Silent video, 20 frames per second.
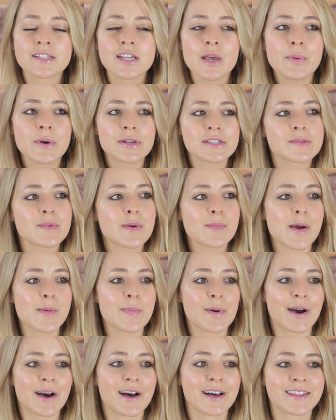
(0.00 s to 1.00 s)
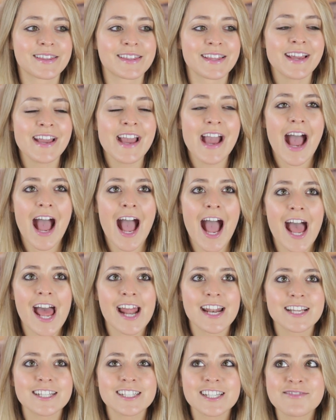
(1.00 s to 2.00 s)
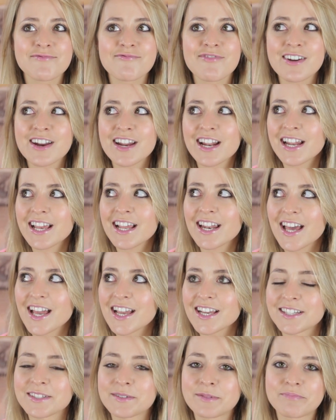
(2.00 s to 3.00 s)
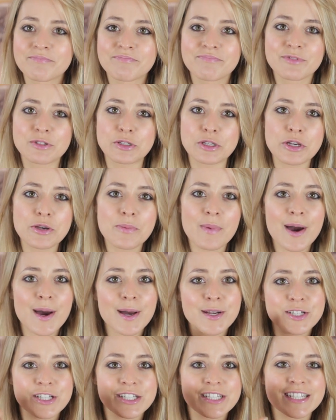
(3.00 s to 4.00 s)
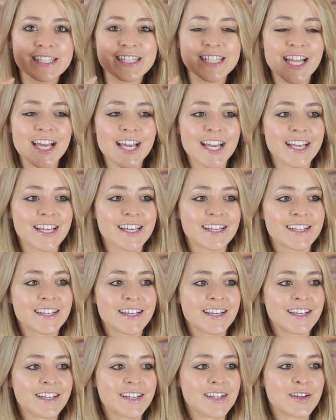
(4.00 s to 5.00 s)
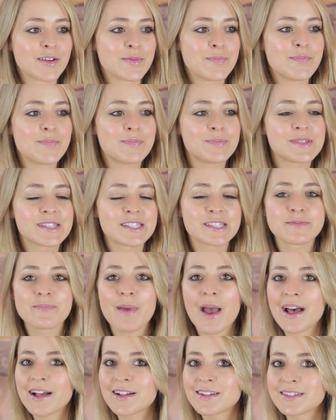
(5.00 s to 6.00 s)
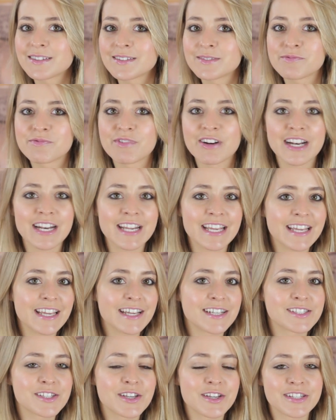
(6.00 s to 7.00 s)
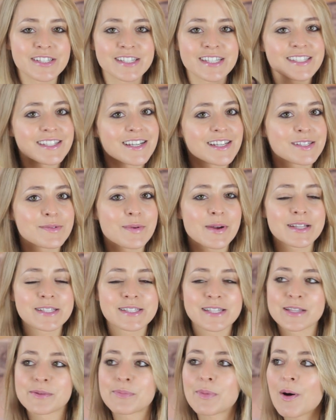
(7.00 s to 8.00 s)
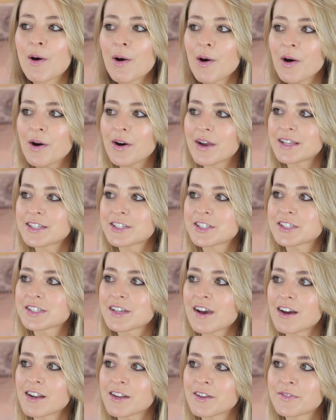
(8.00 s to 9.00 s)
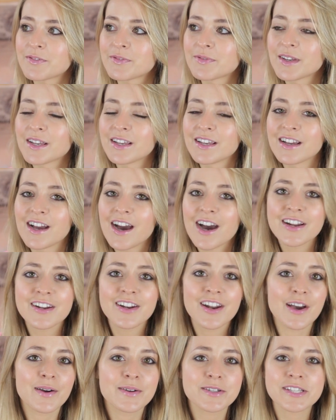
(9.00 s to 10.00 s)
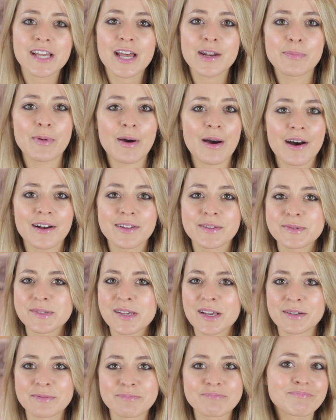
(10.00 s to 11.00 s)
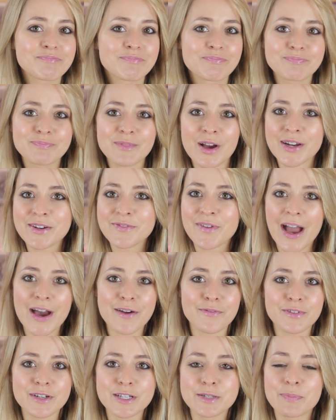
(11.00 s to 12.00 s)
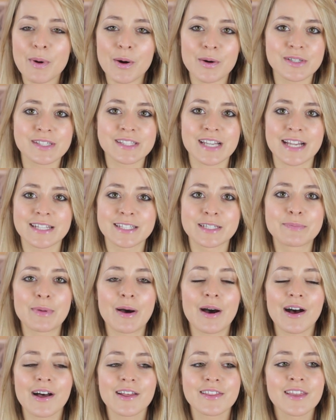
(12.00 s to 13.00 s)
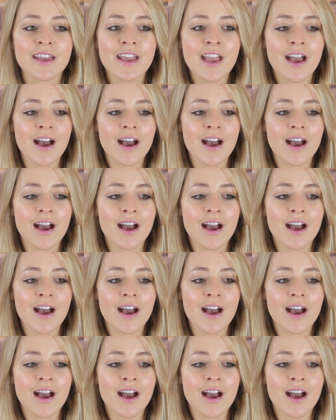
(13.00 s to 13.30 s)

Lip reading: So I put some in my bath and it didn't really like do much. It didn't like smell really as good as it does when it's in the pot. It just kind of, I don't know, I just had a bath. It was like a kind of average bog standard bath.